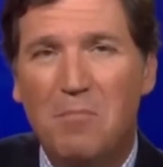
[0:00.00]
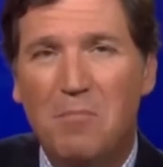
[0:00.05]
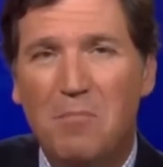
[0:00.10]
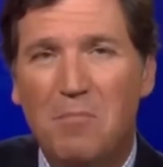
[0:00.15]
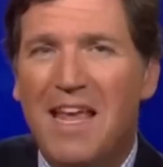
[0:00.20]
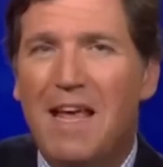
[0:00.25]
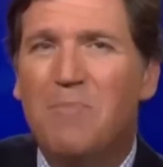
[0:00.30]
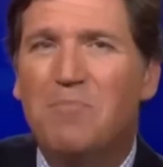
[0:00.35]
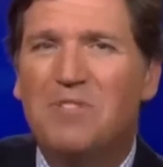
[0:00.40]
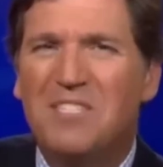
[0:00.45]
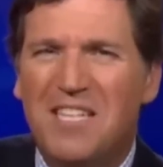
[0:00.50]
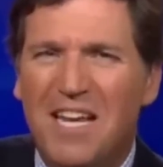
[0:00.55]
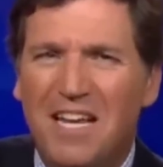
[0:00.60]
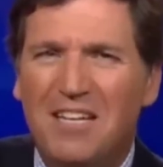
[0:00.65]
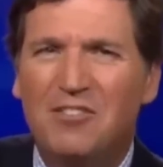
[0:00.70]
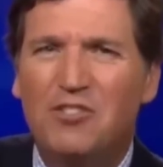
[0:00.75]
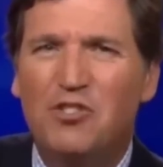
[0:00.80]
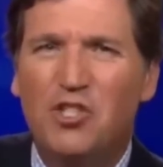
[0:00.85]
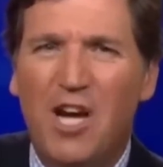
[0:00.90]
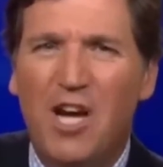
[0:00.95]
but they
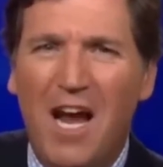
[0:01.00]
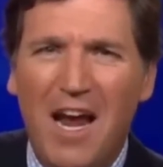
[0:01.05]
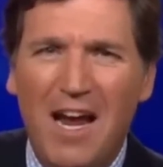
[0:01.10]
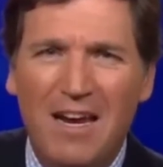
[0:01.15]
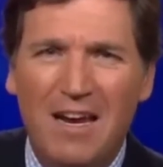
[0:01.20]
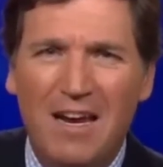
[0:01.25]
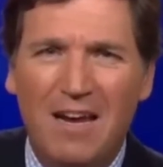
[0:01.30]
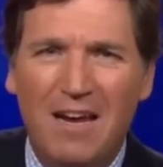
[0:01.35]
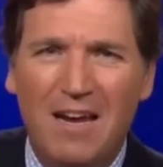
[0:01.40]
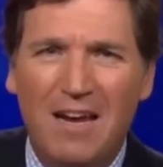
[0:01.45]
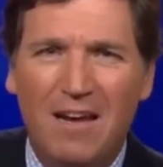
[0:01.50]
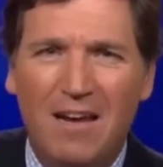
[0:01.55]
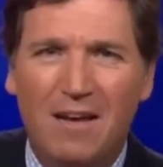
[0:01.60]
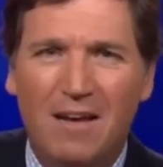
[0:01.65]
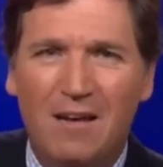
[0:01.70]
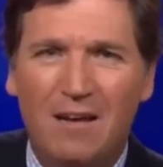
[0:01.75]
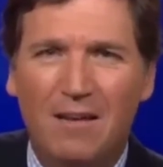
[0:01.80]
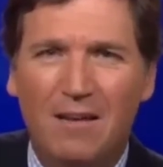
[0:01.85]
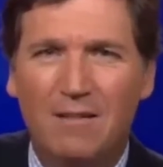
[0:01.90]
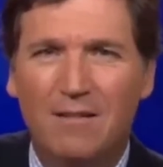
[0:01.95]
upset China.
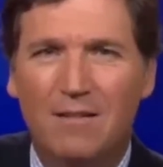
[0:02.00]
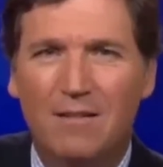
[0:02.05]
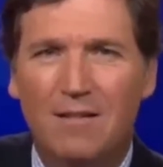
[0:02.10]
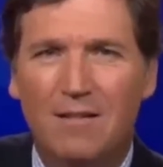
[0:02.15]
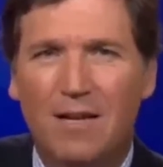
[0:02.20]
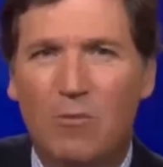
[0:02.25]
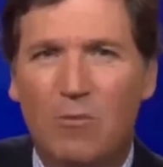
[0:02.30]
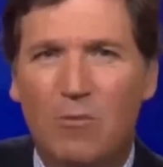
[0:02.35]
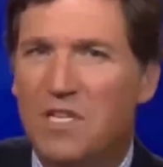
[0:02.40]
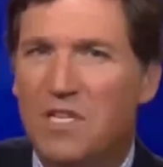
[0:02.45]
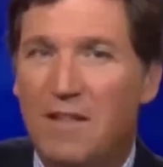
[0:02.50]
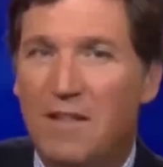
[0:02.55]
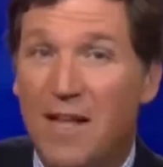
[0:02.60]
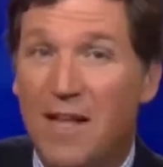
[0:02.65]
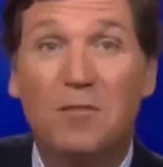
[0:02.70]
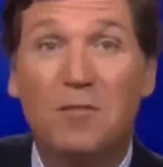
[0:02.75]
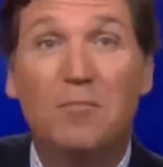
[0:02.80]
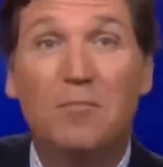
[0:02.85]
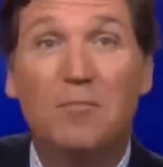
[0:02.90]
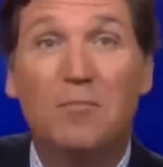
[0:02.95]
And once again, that's
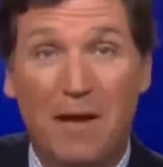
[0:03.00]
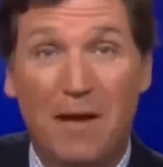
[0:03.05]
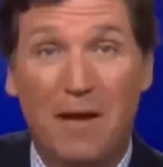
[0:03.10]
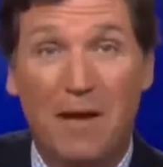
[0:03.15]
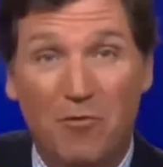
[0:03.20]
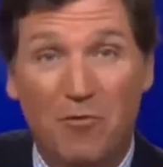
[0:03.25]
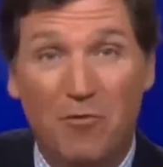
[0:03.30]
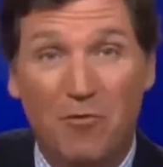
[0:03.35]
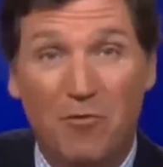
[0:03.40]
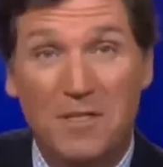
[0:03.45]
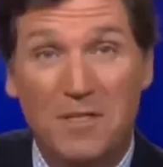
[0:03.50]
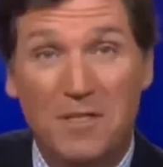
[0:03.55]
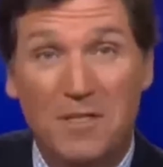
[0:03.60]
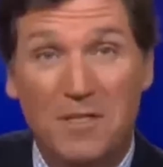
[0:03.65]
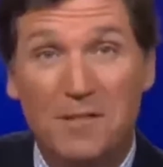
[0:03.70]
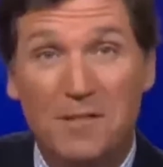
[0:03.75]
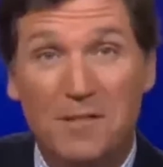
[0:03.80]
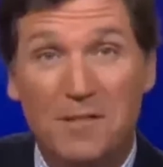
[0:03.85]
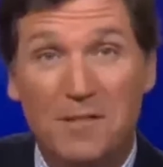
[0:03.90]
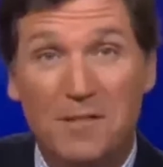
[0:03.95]
bad for
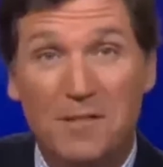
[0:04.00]
business.